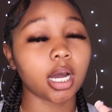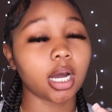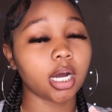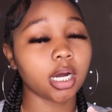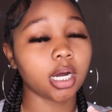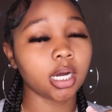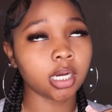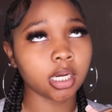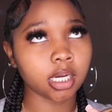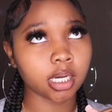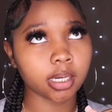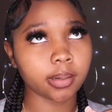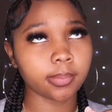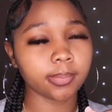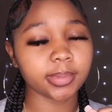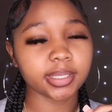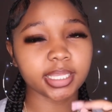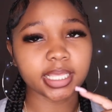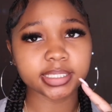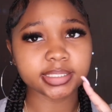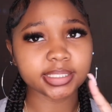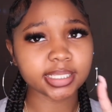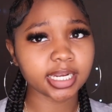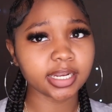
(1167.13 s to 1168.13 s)
Um,
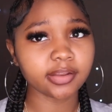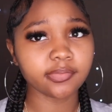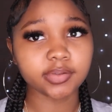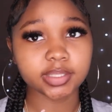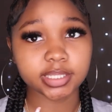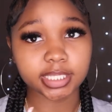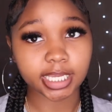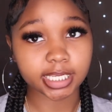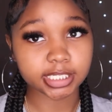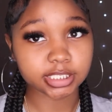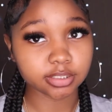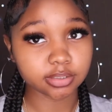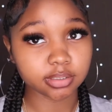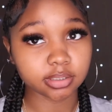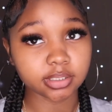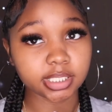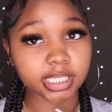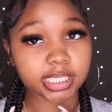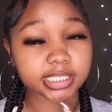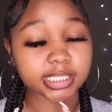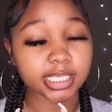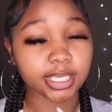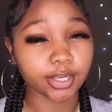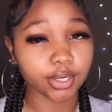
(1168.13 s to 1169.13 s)
that's not even lash glue,
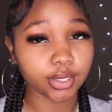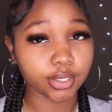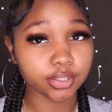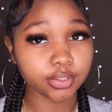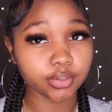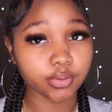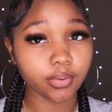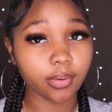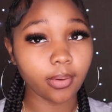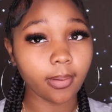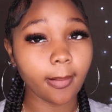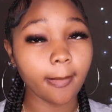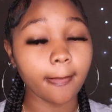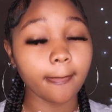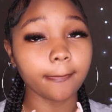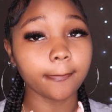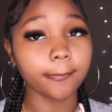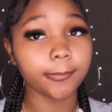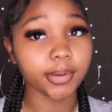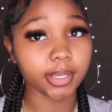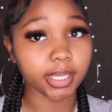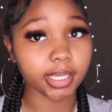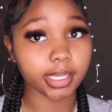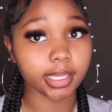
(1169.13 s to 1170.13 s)
that's hair glue.
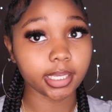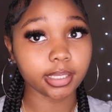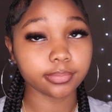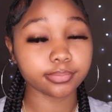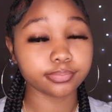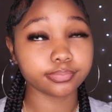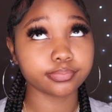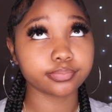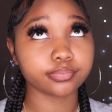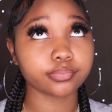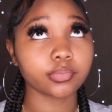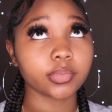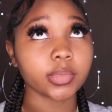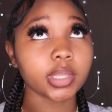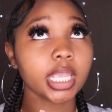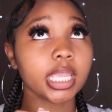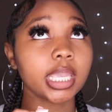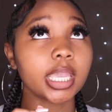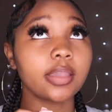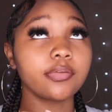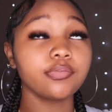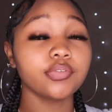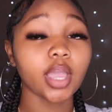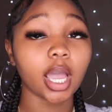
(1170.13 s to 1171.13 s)
But
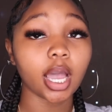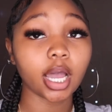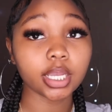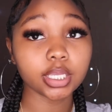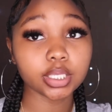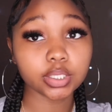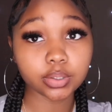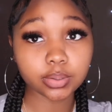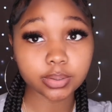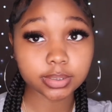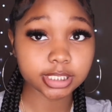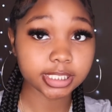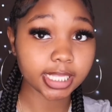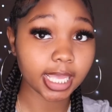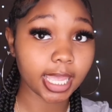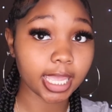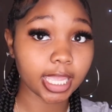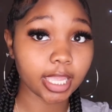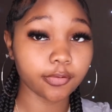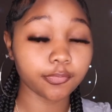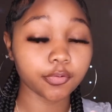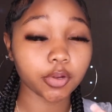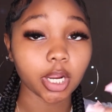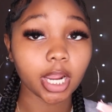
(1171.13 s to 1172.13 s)
if y'all use
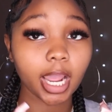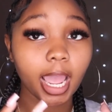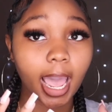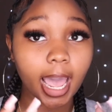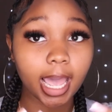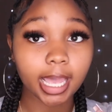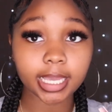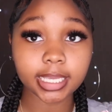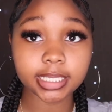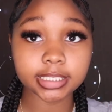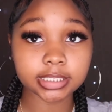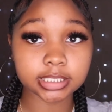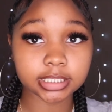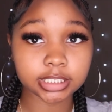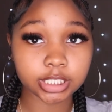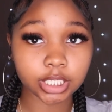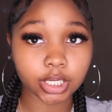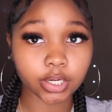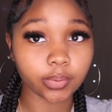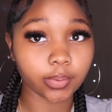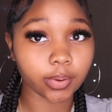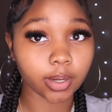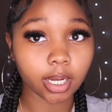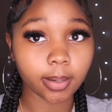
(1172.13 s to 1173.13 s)
that, if your eyes
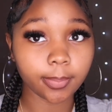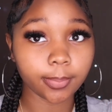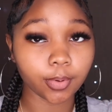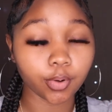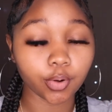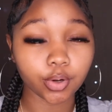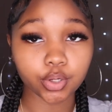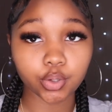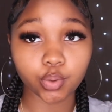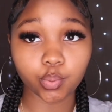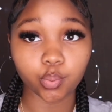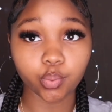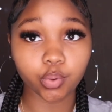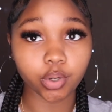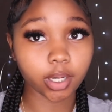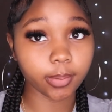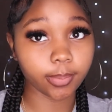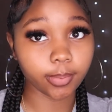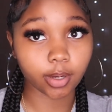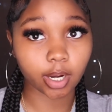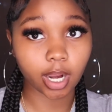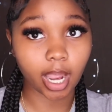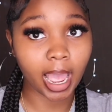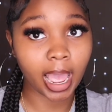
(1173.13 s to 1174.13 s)
tear up or you
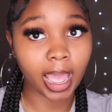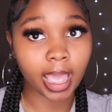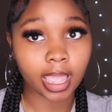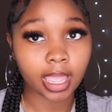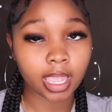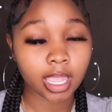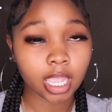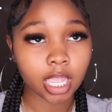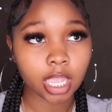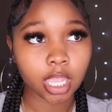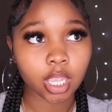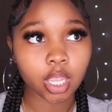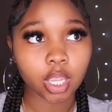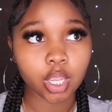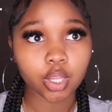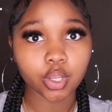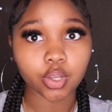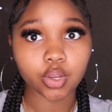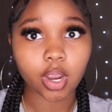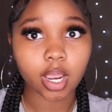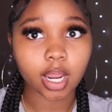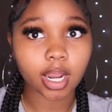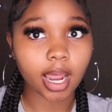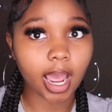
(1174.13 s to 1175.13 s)
rub your eye,
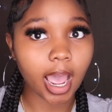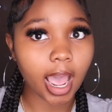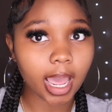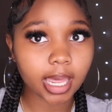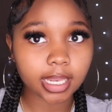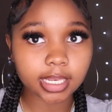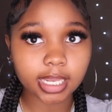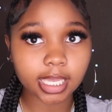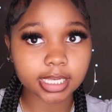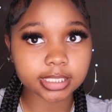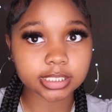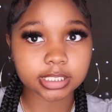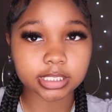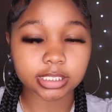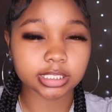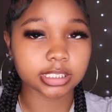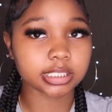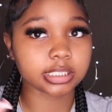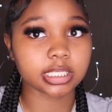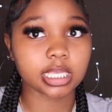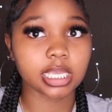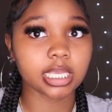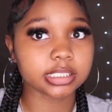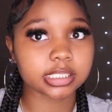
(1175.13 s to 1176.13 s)
your eyelashes
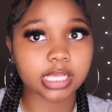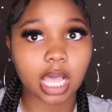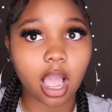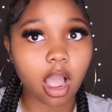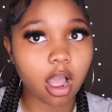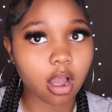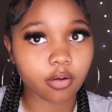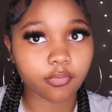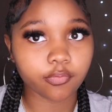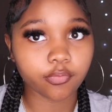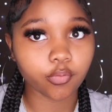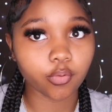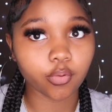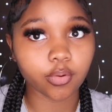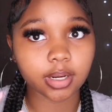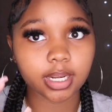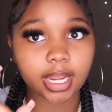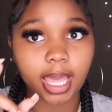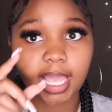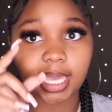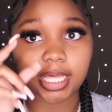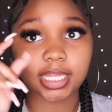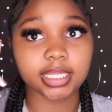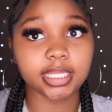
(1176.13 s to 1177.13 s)
is off or
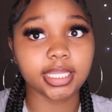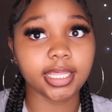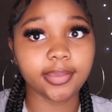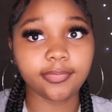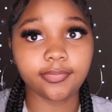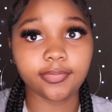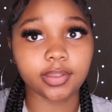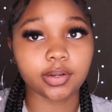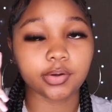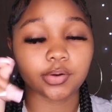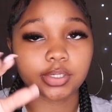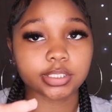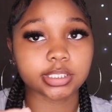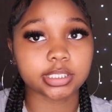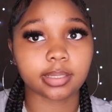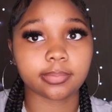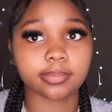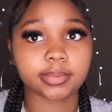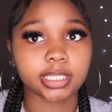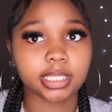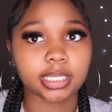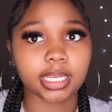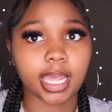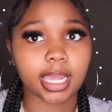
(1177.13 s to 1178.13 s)
like lifting or
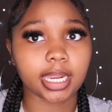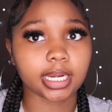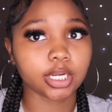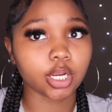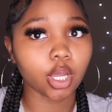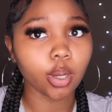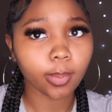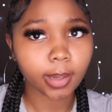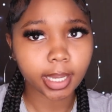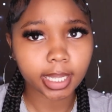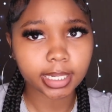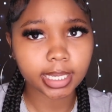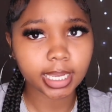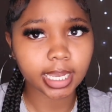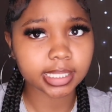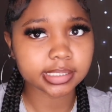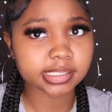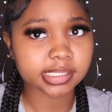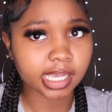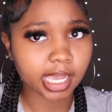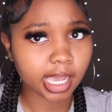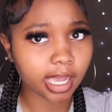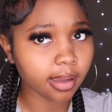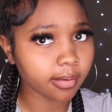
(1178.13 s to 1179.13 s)
something. Like nobody
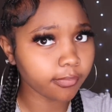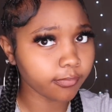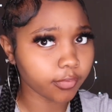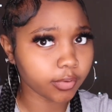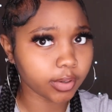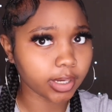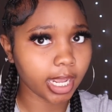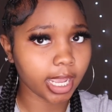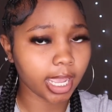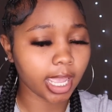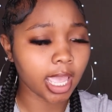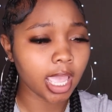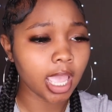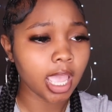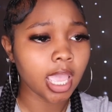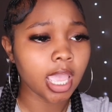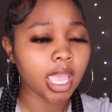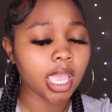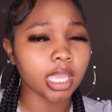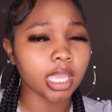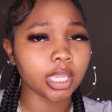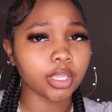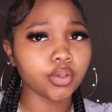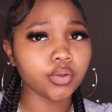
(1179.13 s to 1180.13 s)
got time for that.
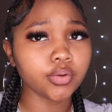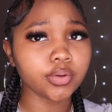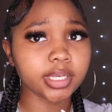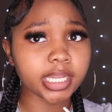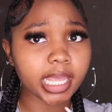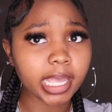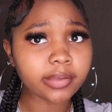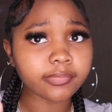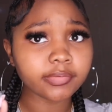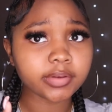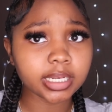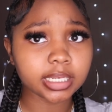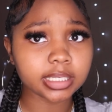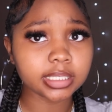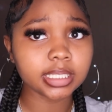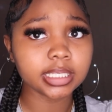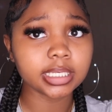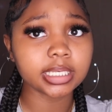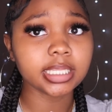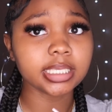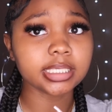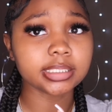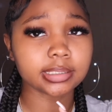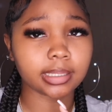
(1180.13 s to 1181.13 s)
You
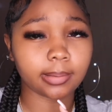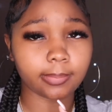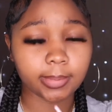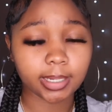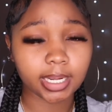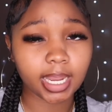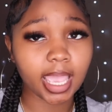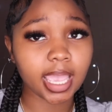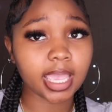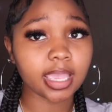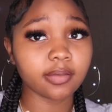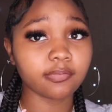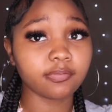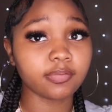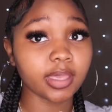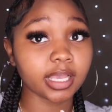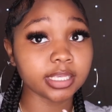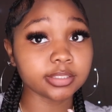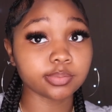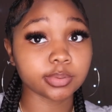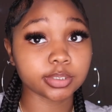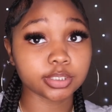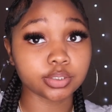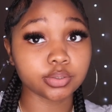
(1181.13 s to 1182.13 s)
definitely need some of that if
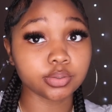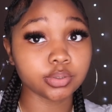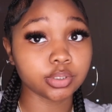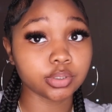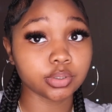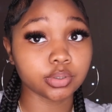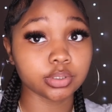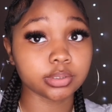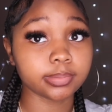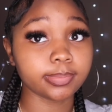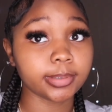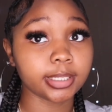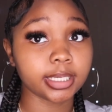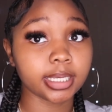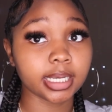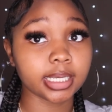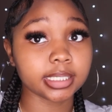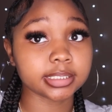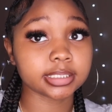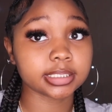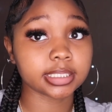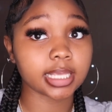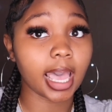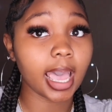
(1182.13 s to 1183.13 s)
that's what you use
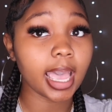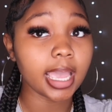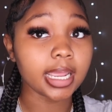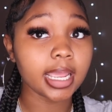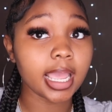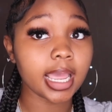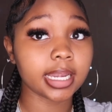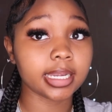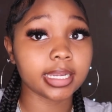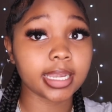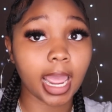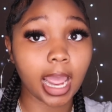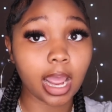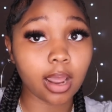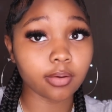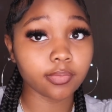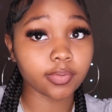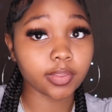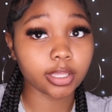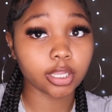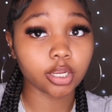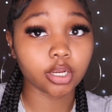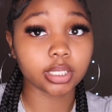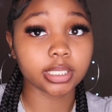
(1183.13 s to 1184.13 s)
because I
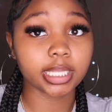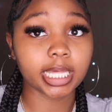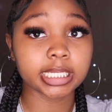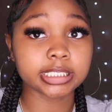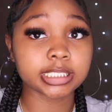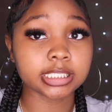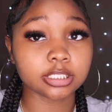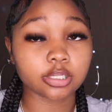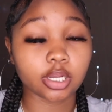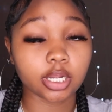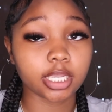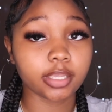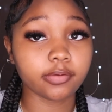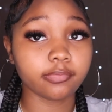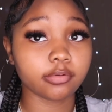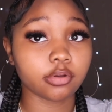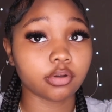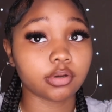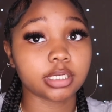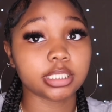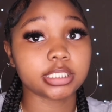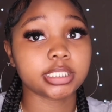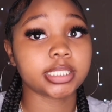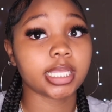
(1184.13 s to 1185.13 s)
doubt that your lashes are even
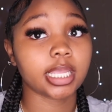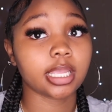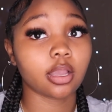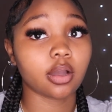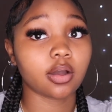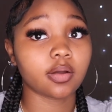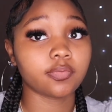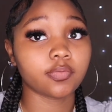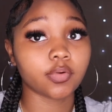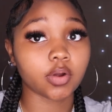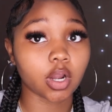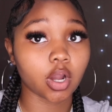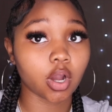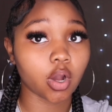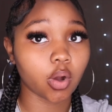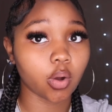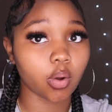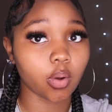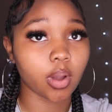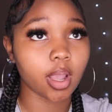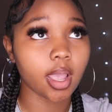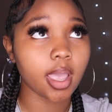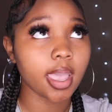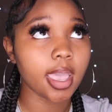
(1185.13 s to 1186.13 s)
going to stay on for a
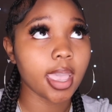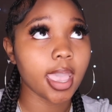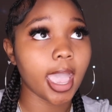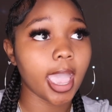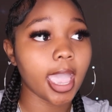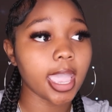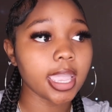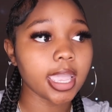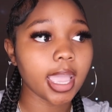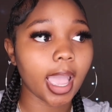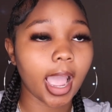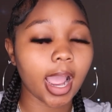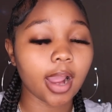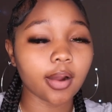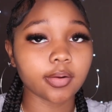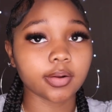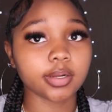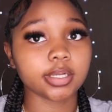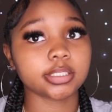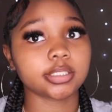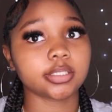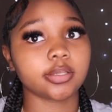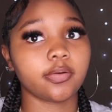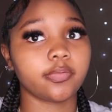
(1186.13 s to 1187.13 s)
whole eight
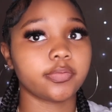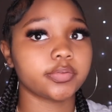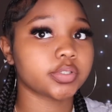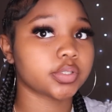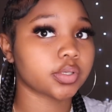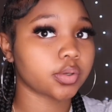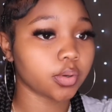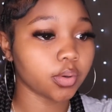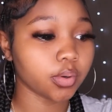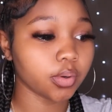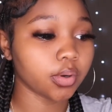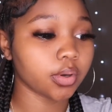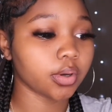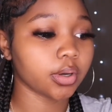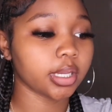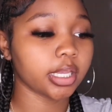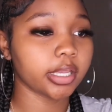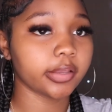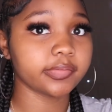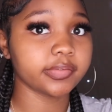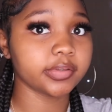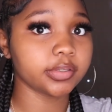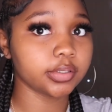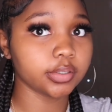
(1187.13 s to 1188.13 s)
hours of school
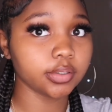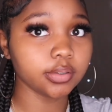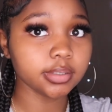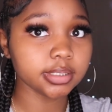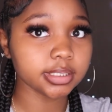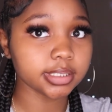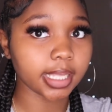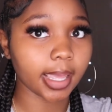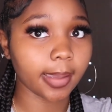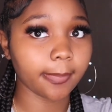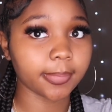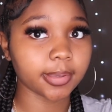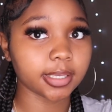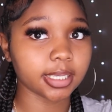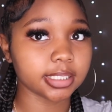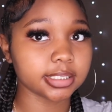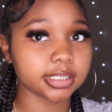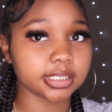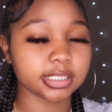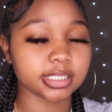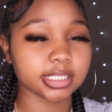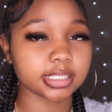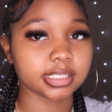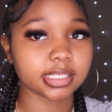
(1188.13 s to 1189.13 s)
if you use that
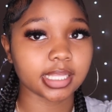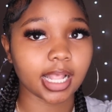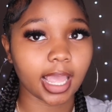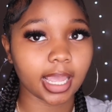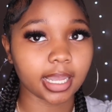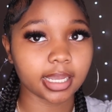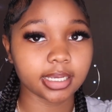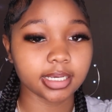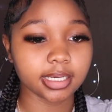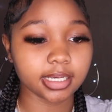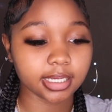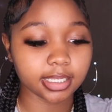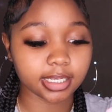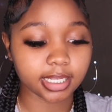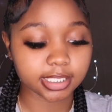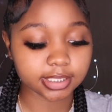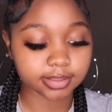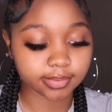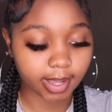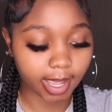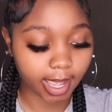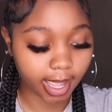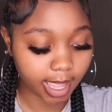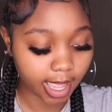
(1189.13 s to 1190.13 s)
because it's just not good.
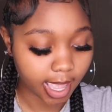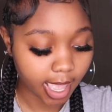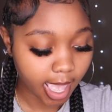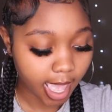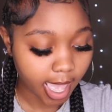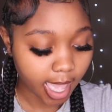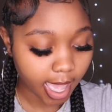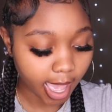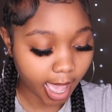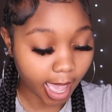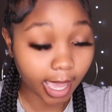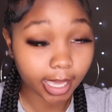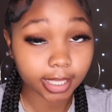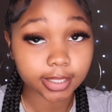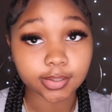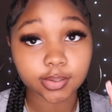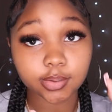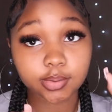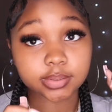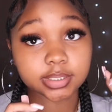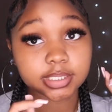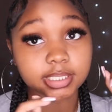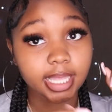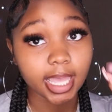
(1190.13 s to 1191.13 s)
That's why I
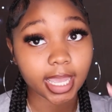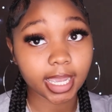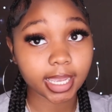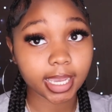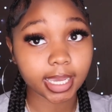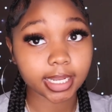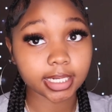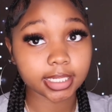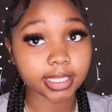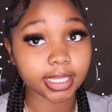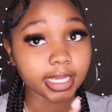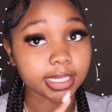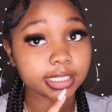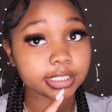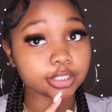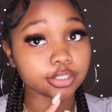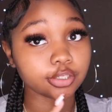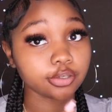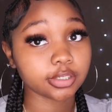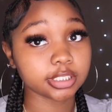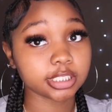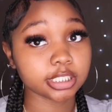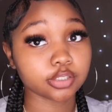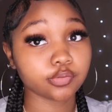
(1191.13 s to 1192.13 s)
use that kind of lash
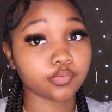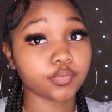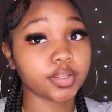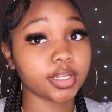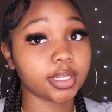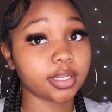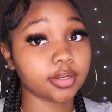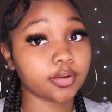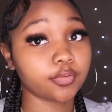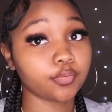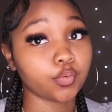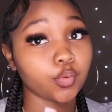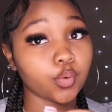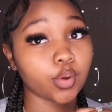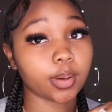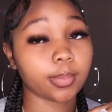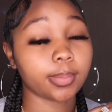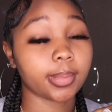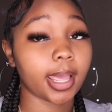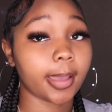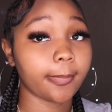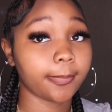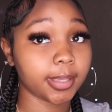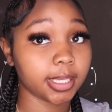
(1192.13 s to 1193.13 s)
glue. just for long the floor.
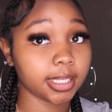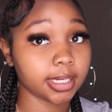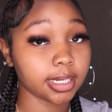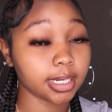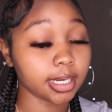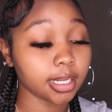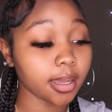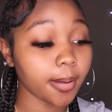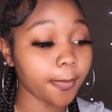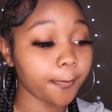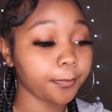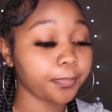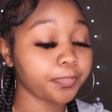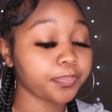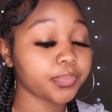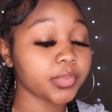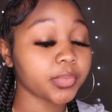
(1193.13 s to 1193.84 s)
I'm not picking up.